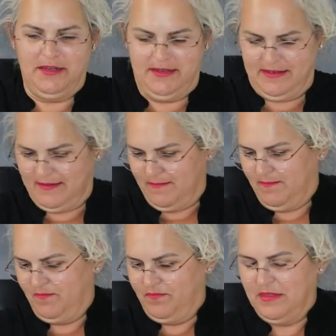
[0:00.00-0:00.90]
Let
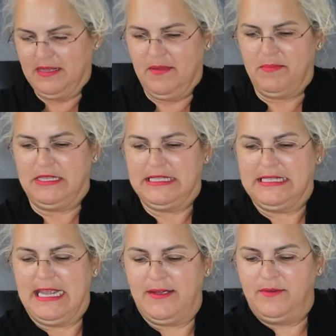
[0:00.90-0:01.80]
me put
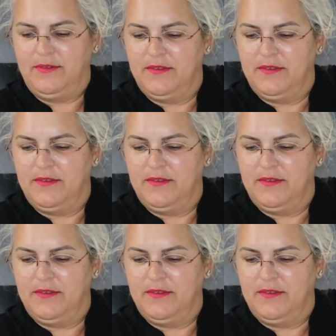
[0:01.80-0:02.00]
this down.